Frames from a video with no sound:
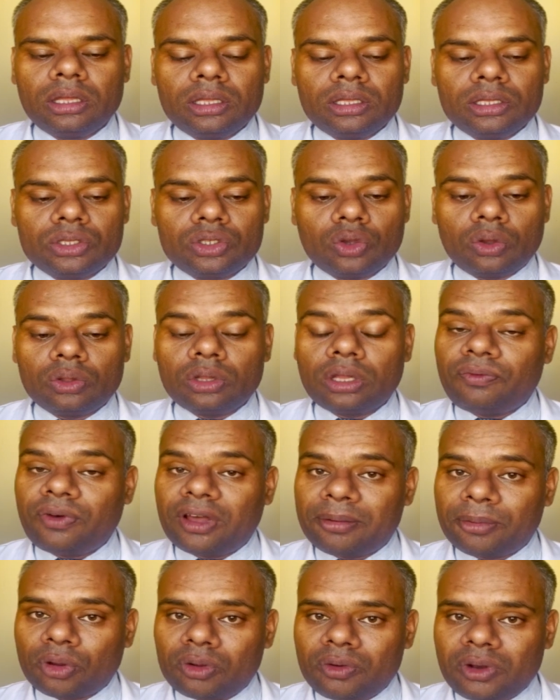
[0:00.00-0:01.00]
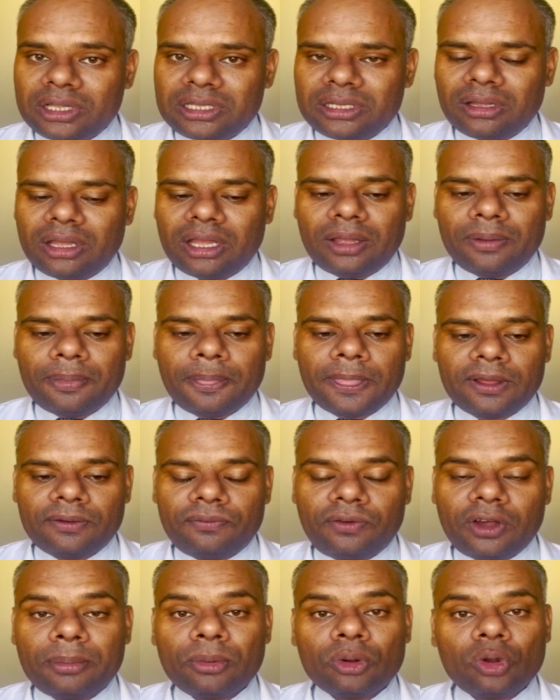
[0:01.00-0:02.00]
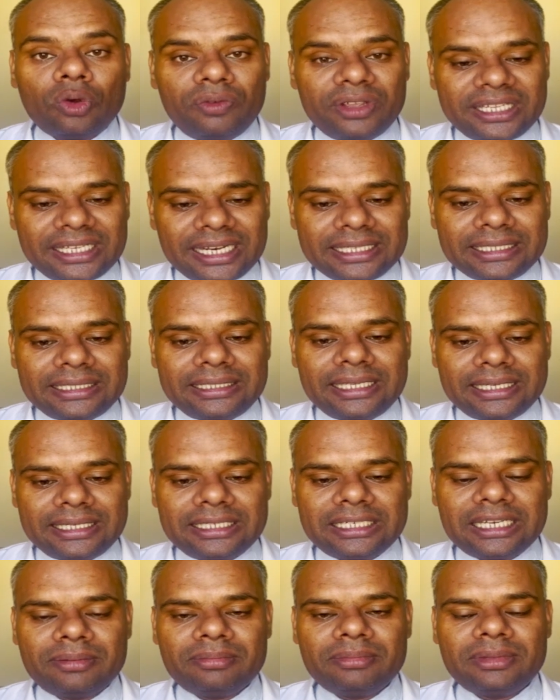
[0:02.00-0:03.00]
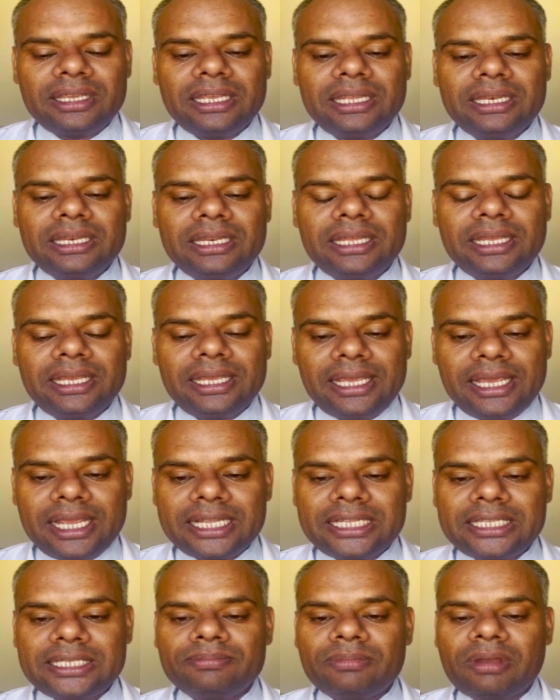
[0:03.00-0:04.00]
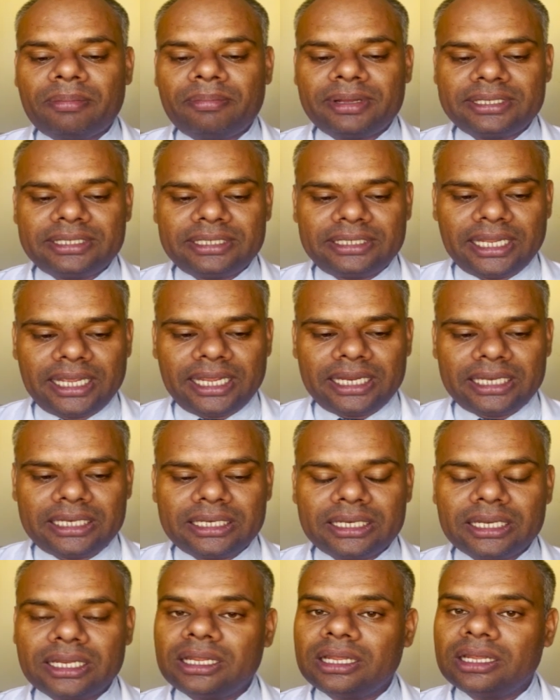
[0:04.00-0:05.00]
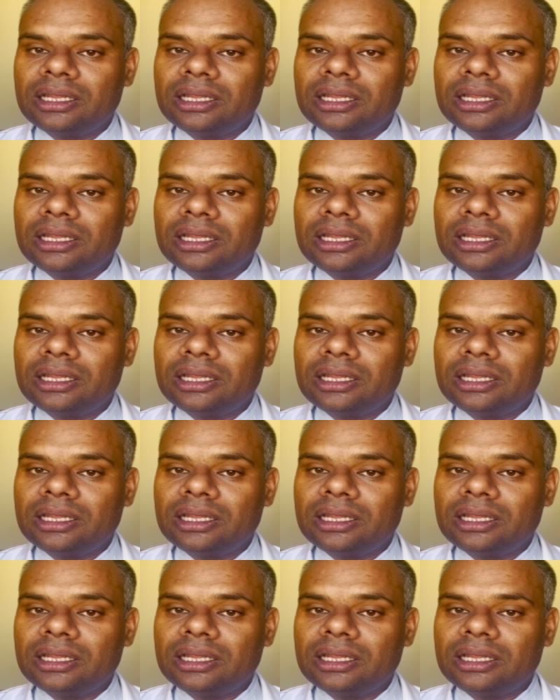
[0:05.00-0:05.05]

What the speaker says: So the pharmacovigilance system in each member state,